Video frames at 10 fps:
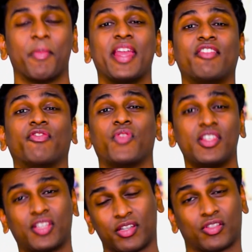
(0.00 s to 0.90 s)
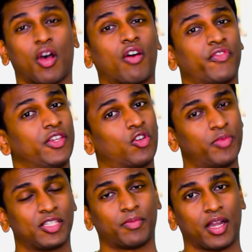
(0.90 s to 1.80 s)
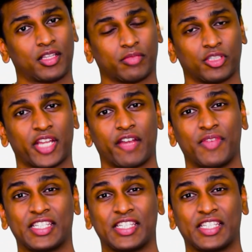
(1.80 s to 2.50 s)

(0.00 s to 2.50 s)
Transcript: the main features of Ecobee Smart Thermostat,